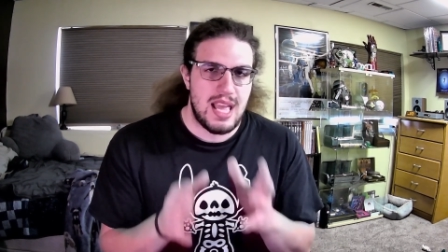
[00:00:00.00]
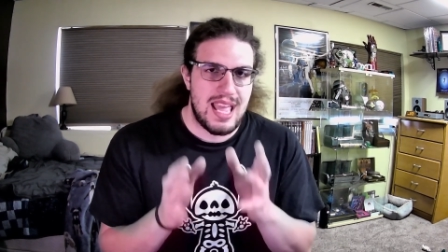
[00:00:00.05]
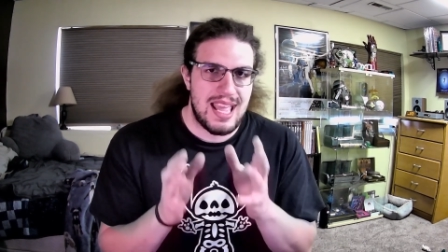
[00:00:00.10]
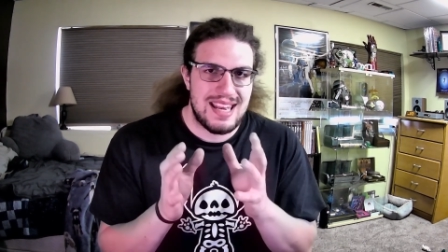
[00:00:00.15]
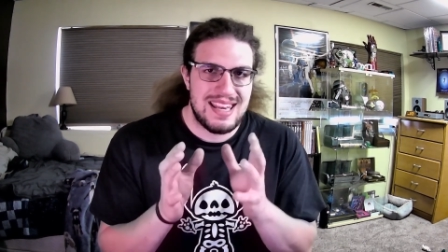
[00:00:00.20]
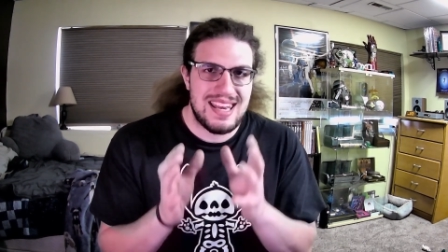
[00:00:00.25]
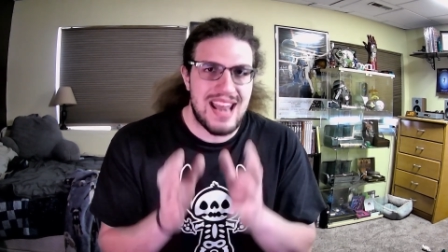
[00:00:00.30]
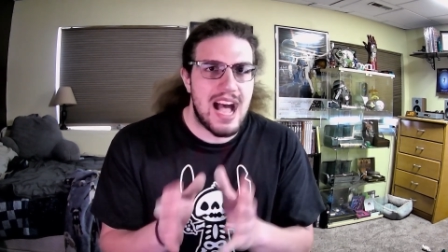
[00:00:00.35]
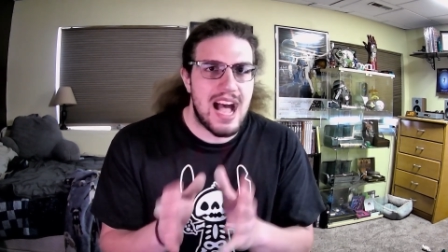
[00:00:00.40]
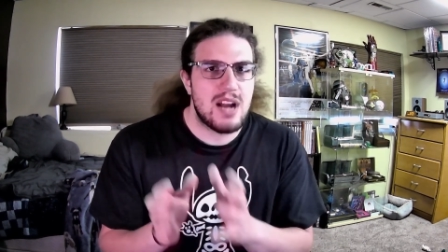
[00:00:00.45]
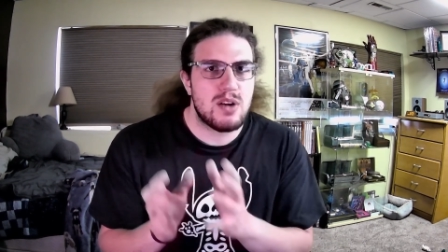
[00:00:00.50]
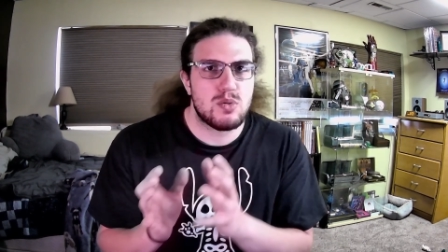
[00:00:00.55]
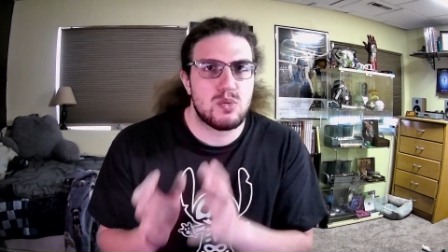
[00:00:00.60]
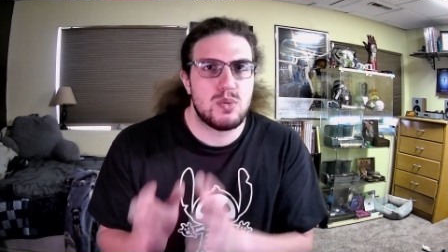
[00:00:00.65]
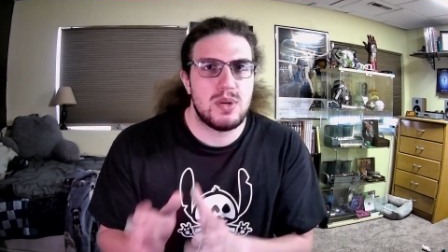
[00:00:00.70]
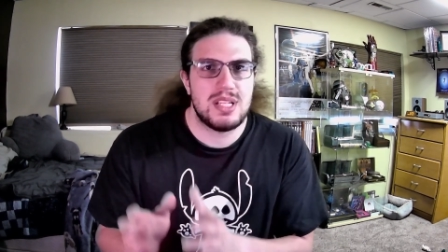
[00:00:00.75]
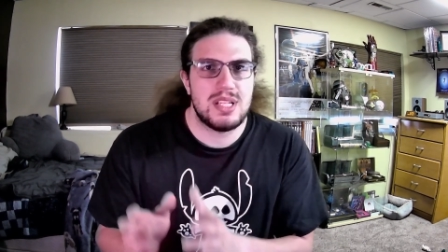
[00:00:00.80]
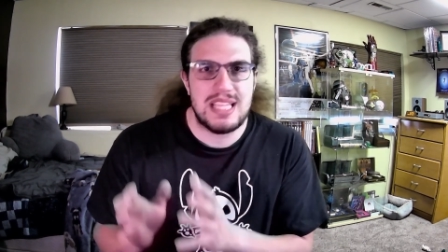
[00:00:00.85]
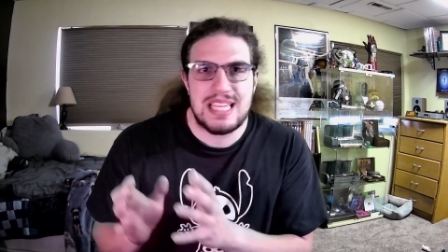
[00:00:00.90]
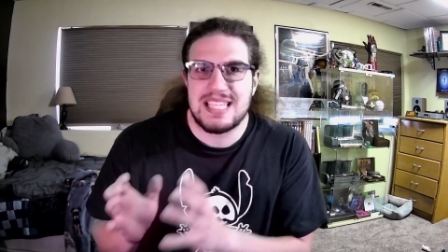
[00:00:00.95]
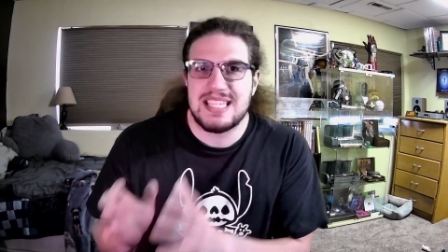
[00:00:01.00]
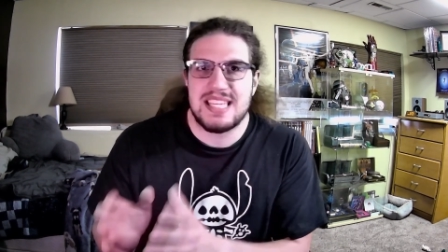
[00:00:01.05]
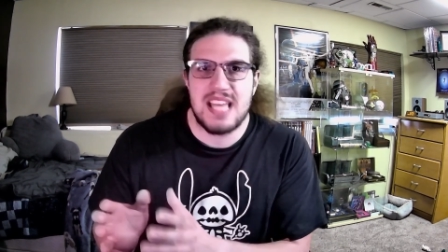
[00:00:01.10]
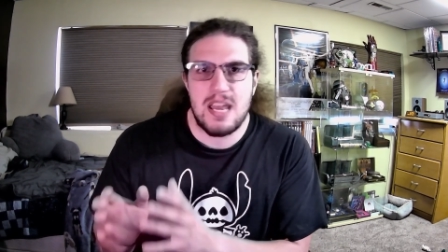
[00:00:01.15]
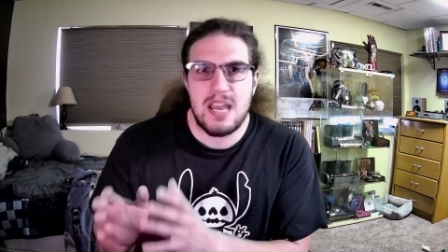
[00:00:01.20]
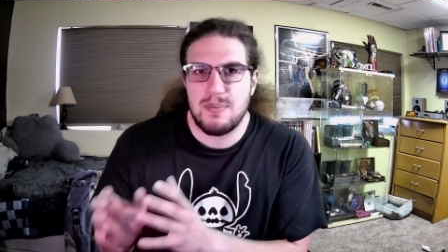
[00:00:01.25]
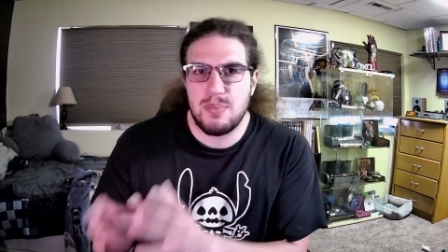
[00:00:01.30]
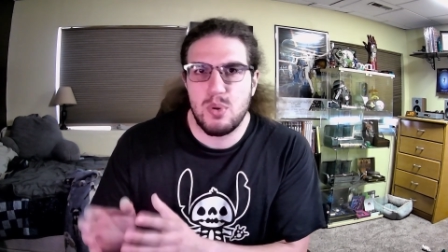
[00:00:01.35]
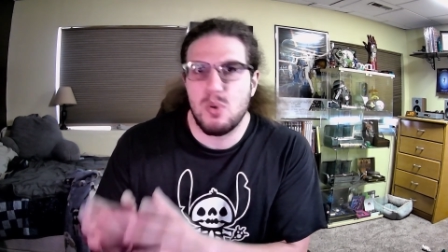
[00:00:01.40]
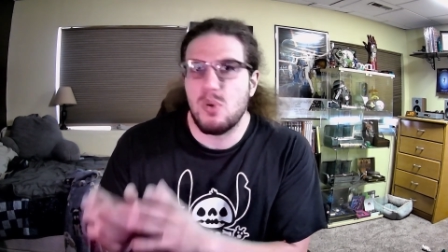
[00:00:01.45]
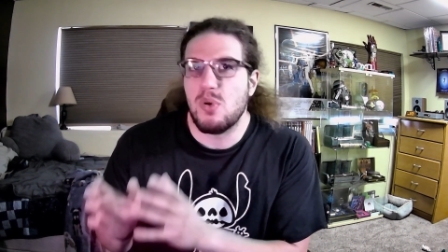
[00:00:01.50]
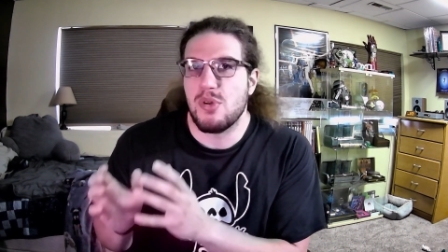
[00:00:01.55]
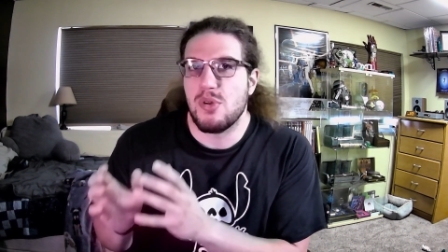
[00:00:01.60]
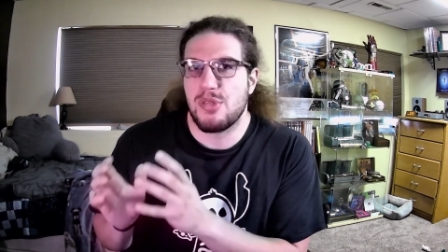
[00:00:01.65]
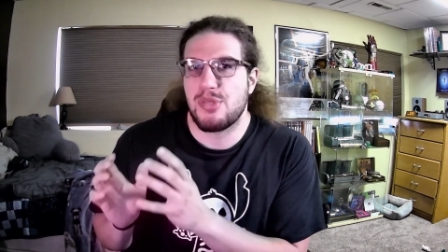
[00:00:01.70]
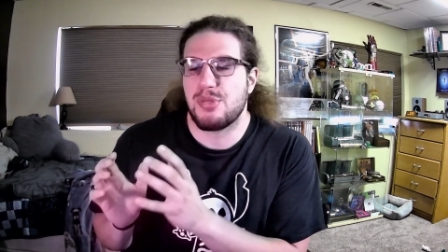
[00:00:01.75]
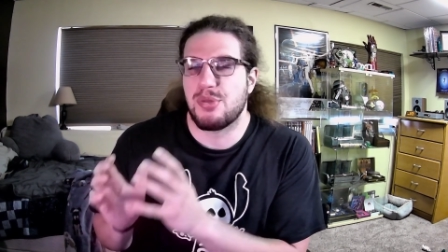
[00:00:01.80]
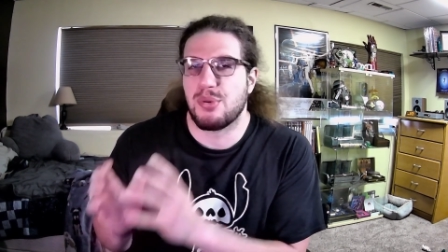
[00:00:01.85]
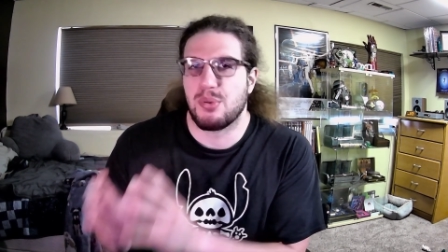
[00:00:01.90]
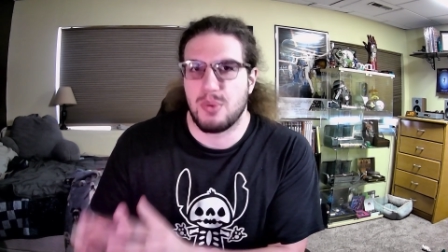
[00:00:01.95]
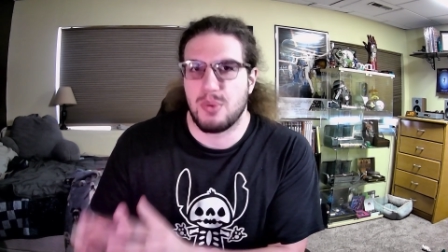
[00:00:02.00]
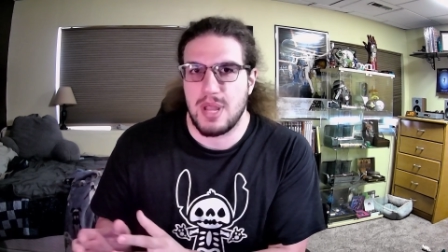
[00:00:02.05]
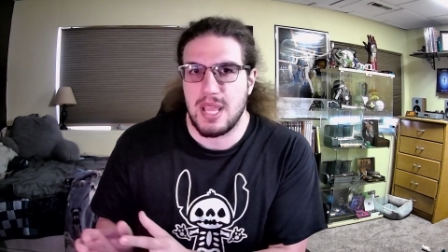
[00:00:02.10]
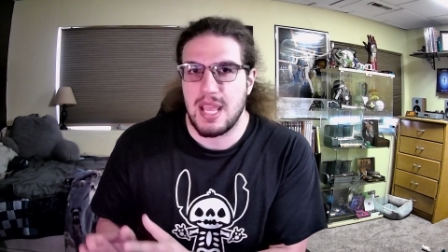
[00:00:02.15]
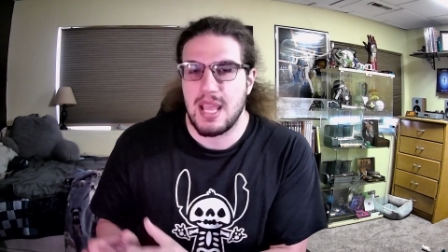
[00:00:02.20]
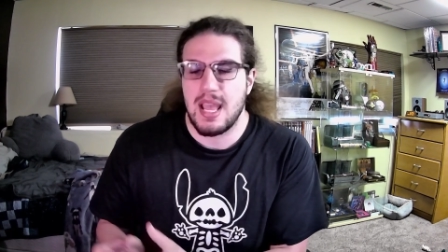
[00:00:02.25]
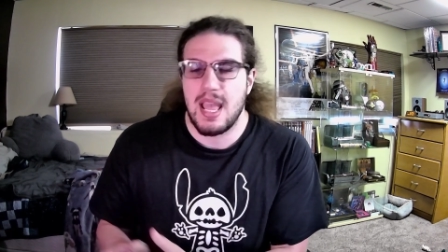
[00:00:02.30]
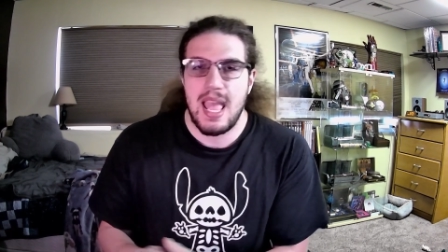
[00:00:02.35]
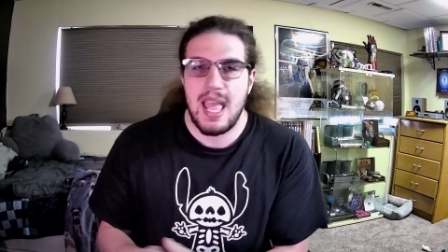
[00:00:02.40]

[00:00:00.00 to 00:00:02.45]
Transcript: not really Deadpool 3.